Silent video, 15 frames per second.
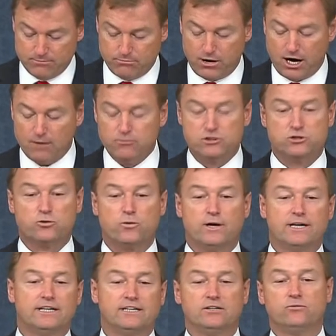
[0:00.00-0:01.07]
Bob was
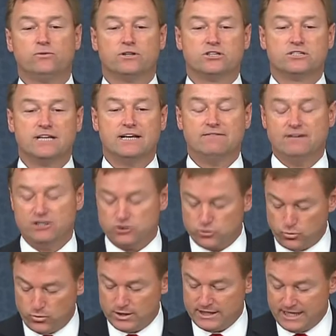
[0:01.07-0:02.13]
credited with saving
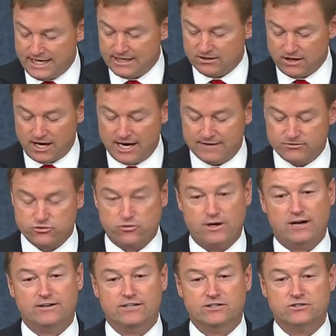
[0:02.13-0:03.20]
28 lives
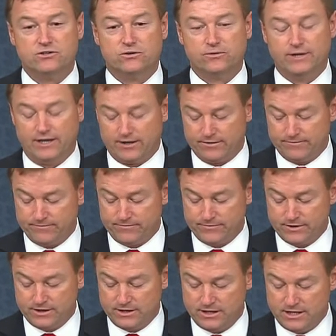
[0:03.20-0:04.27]
throughout his career,
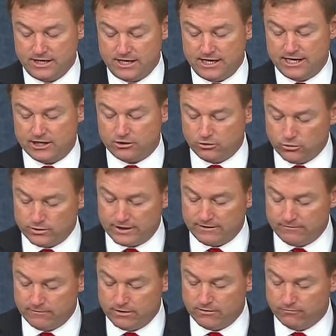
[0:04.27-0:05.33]

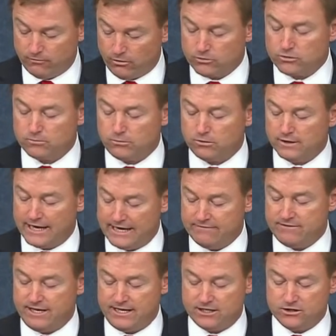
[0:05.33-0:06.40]
including vulnerable
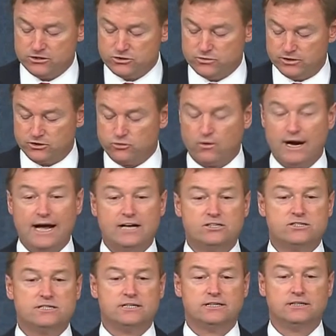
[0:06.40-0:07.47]
aviators who had
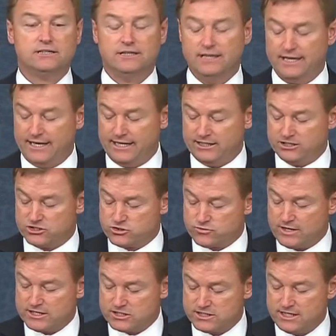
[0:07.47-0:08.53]
crashed and
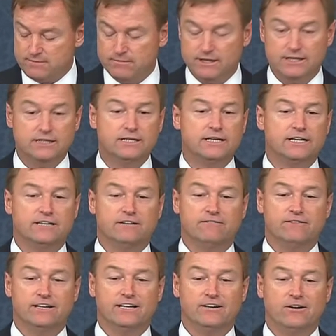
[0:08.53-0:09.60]
distressed seamen in the
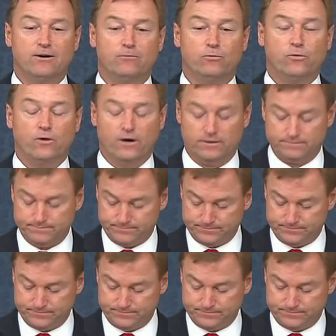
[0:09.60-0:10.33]
Vietnam War.